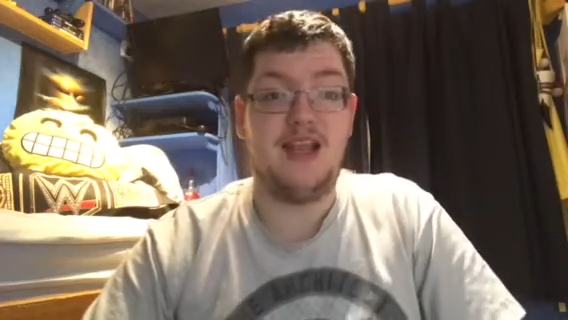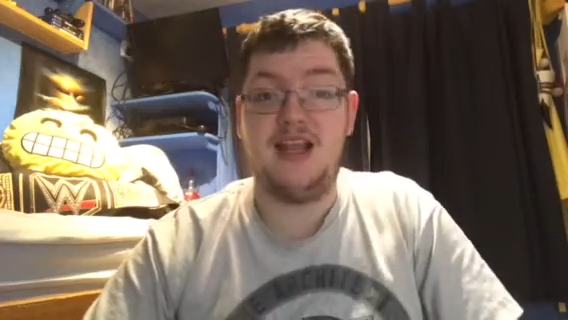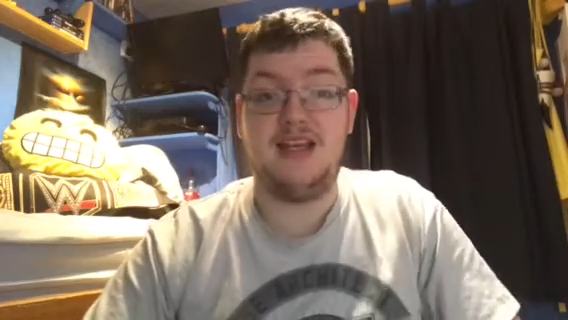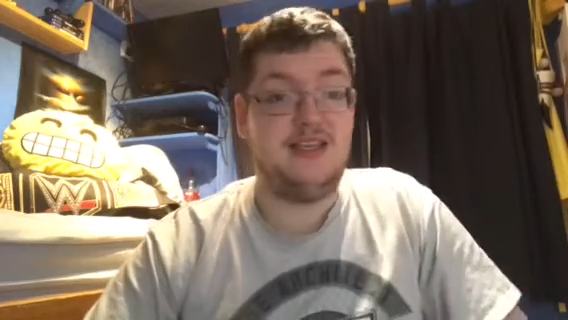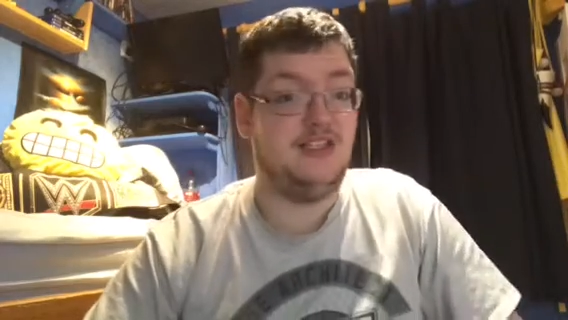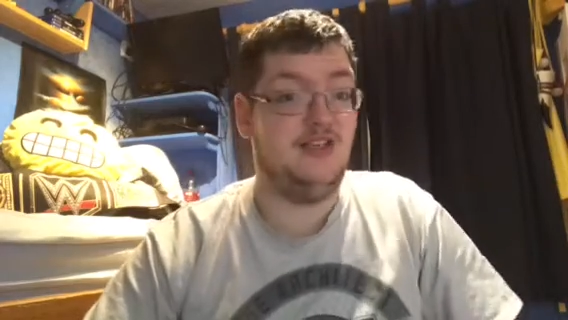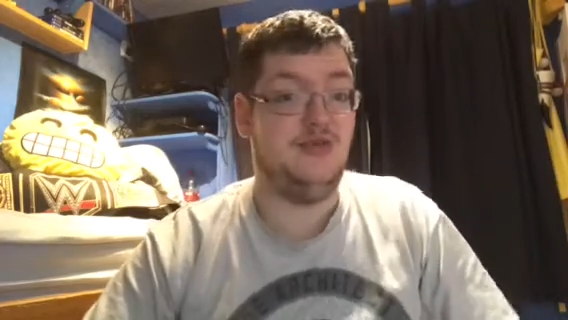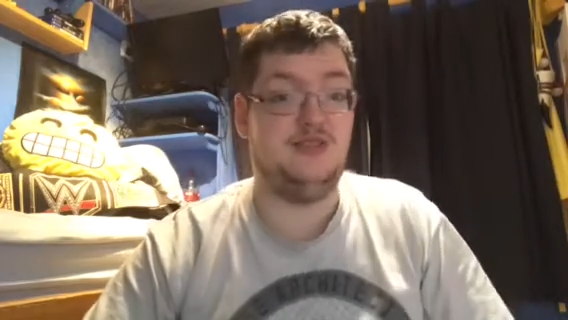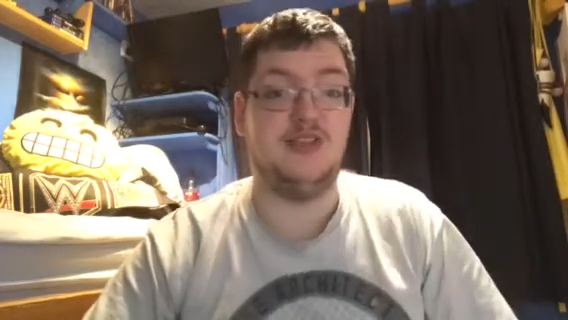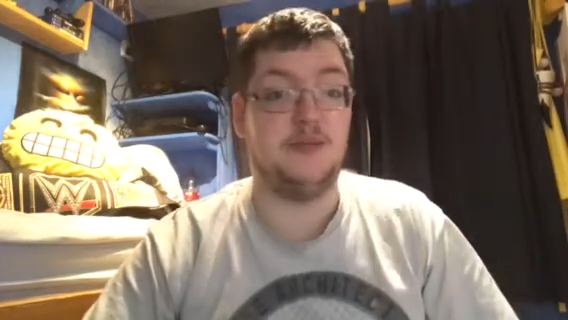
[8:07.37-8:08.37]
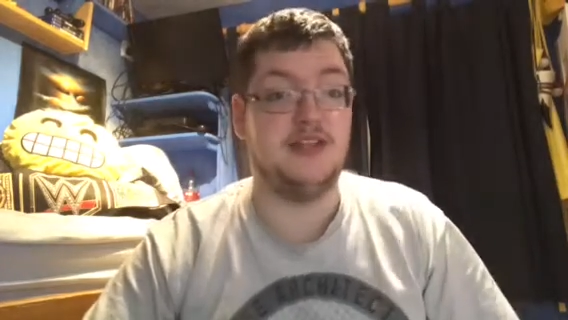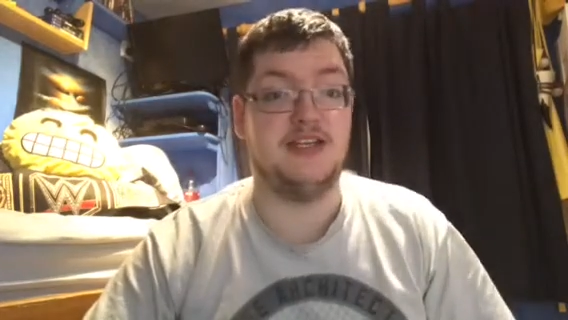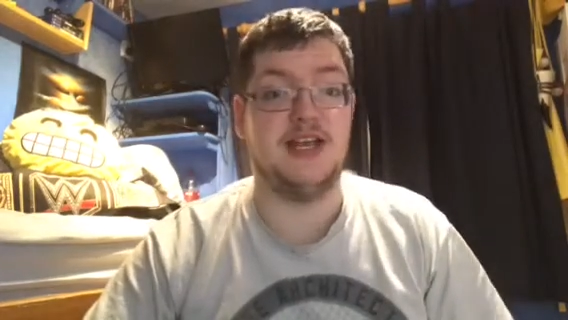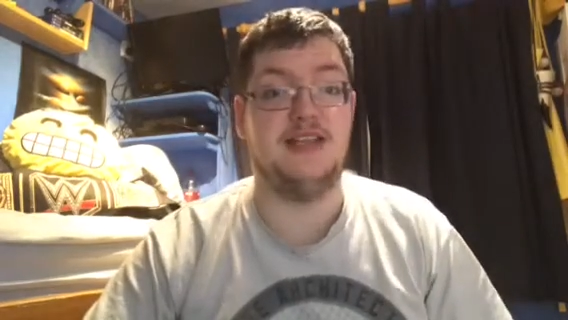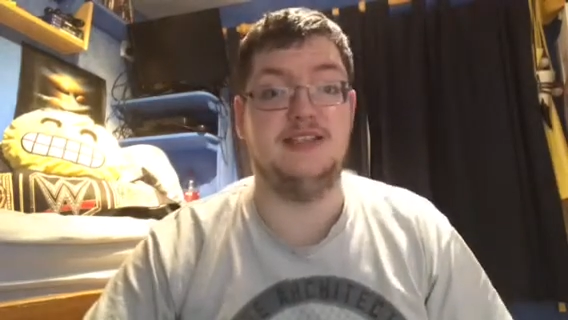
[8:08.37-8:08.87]
You're going to need to do something
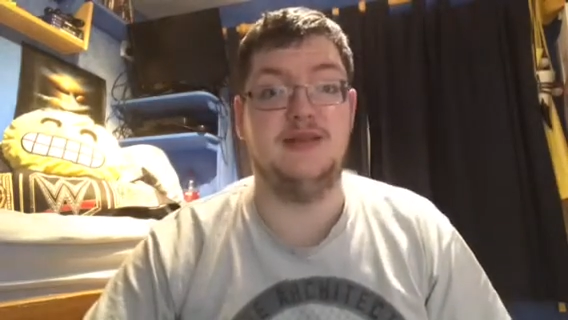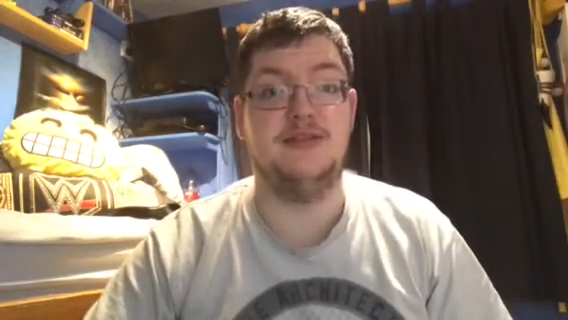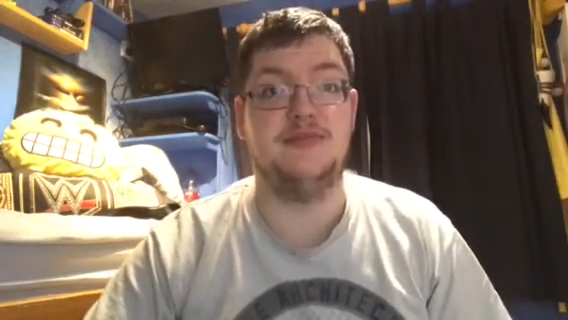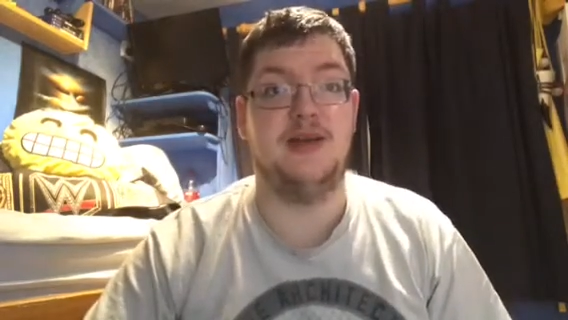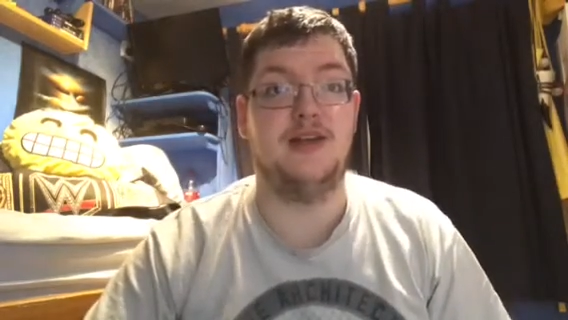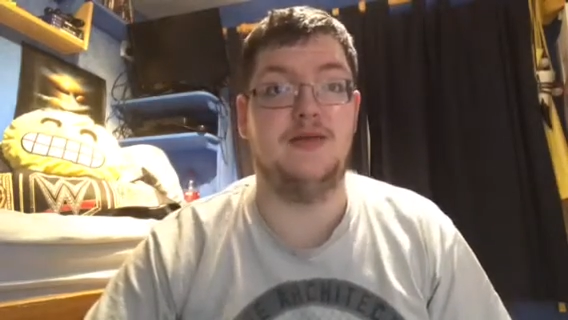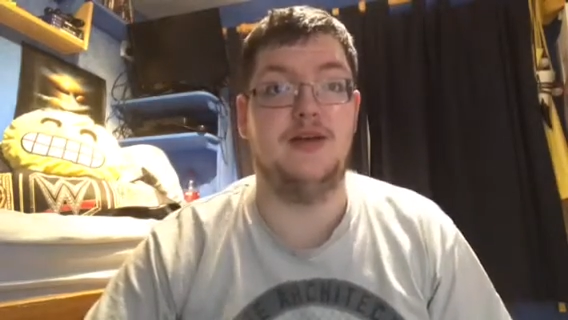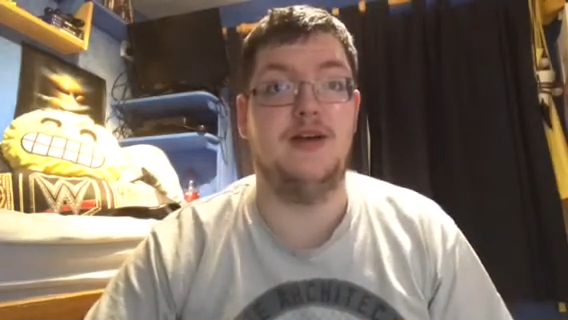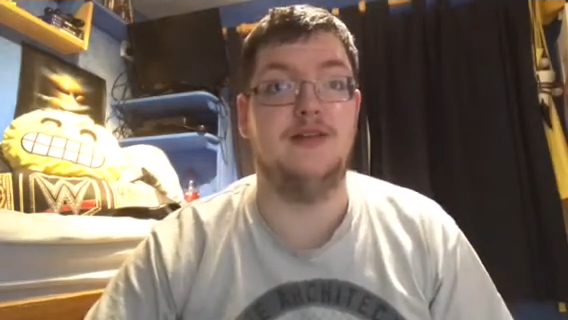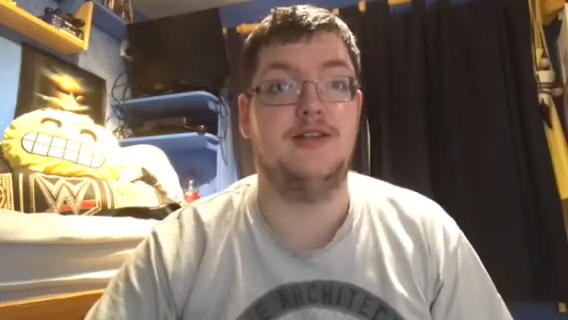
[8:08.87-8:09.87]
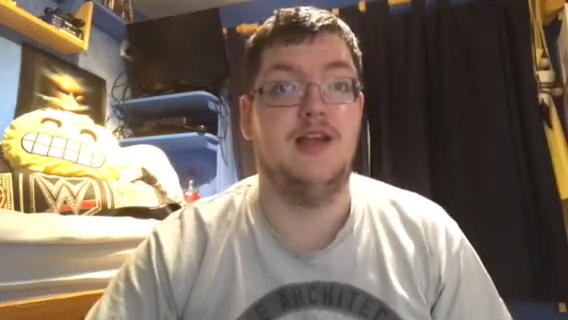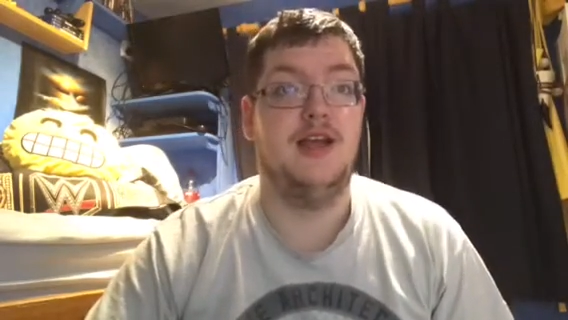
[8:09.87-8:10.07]
to get these numbers back up, guys.